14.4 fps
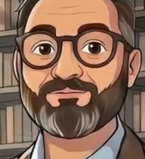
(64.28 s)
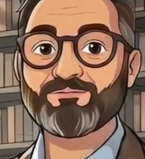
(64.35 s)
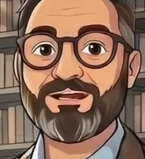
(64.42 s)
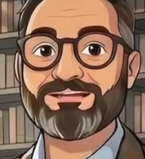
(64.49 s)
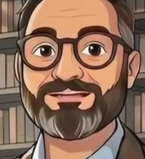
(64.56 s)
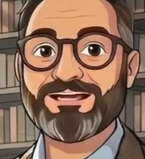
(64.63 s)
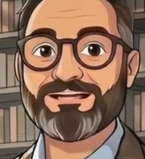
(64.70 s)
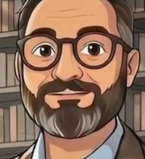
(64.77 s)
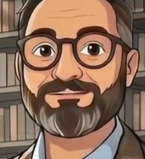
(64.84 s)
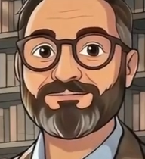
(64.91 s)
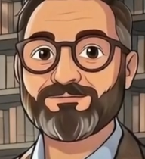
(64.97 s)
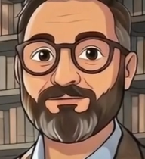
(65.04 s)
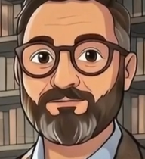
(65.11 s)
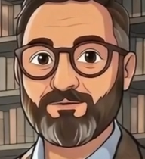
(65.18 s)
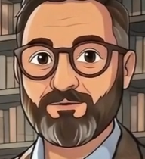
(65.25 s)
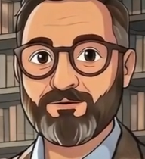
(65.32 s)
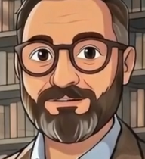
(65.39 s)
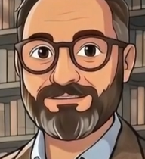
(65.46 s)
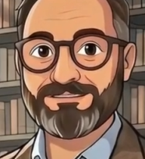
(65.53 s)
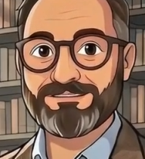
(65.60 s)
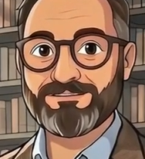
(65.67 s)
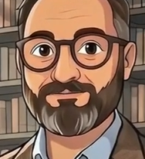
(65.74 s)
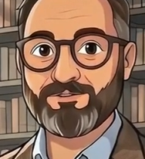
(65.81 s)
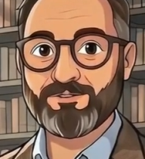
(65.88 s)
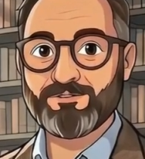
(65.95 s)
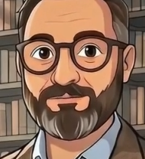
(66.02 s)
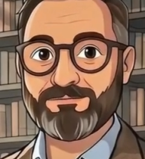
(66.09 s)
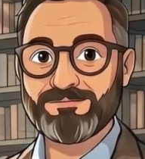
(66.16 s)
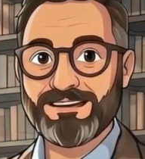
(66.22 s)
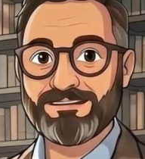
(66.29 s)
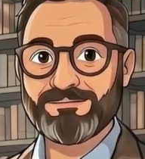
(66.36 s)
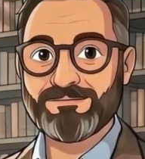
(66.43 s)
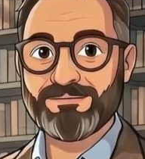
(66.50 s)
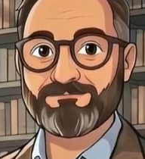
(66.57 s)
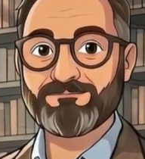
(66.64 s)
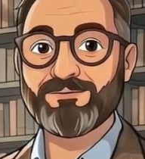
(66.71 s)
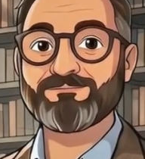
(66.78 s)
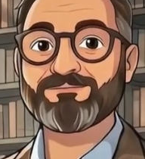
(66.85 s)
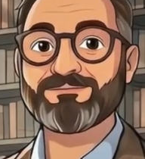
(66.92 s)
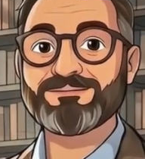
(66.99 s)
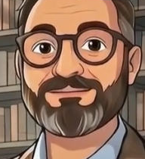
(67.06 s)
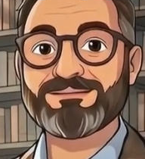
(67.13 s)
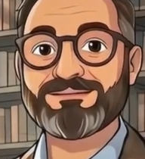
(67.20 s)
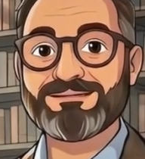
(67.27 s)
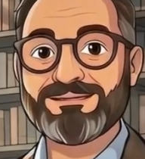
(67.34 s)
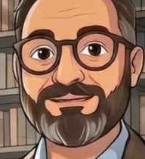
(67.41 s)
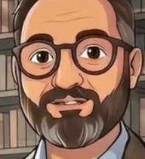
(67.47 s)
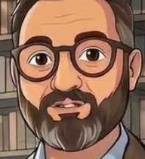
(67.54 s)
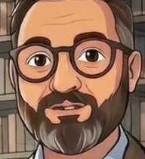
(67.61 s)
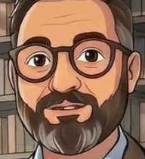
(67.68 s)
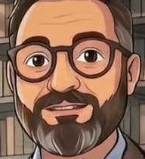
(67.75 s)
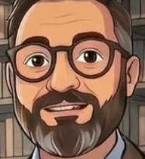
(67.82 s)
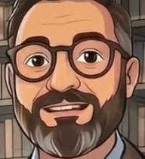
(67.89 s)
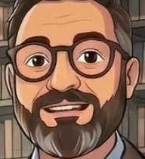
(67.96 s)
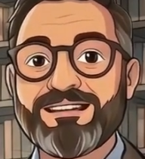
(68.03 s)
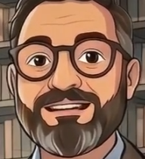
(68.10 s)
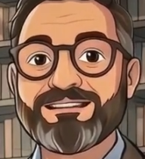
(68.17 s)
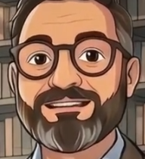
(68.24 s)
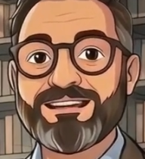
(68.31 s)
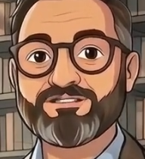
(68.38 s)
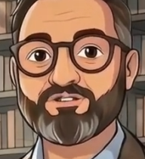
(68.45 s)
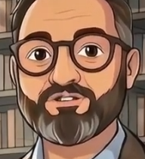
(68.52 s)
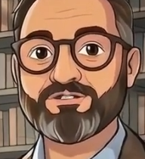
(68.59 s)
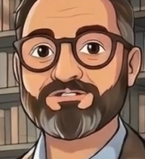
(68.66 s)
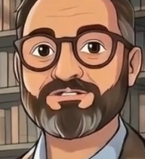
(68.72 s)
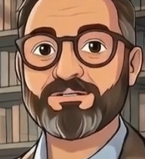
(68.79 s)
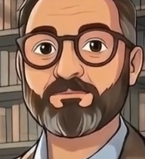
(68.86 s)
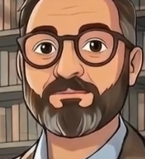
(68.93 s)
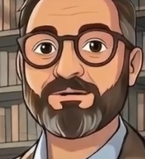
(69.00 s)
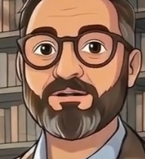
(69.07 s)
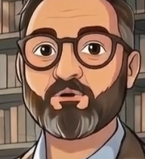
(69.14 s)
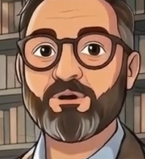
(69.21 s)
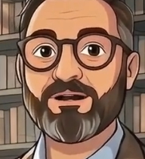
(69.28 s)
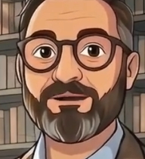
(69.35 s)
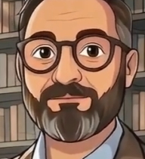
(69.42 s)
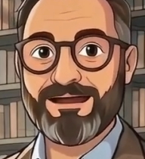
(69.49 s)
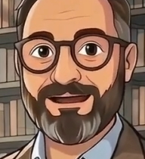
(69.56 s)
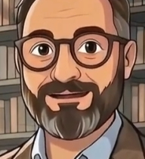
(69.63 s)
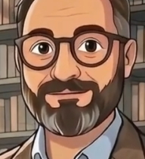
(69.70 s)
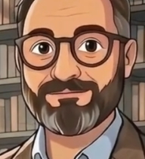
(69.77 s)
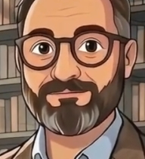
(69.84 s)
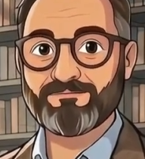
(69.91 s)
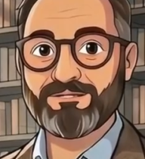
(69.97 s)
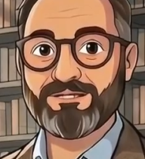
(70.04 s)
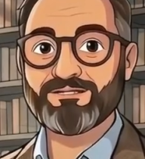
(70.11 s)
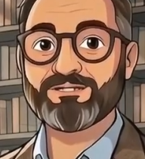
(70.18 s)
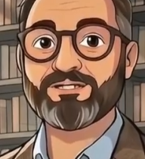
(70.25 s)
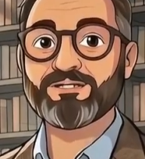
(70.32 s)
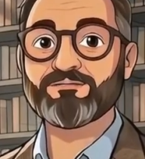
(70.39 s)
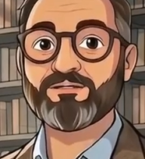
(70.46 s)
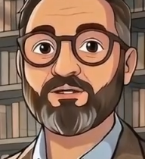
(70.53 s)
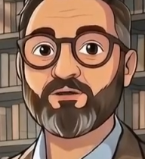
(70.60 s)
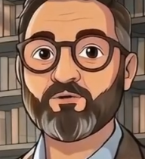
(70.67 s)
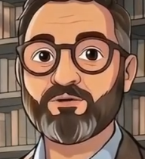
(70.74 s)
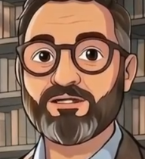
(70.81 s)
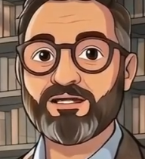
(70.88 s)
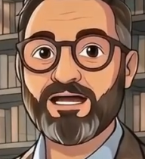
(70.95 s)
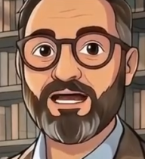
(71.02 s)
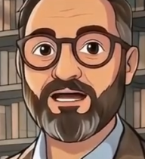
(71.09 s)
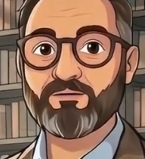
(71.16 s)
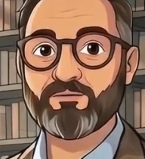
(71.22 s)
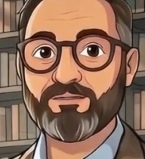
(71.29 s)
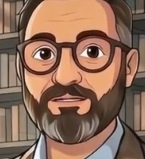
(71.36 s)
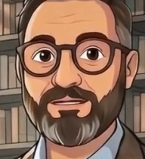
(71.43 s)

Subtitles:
transactions are recorded in the journal, they are then posted in a ledger. A ledger is simply a running balance for each individual account.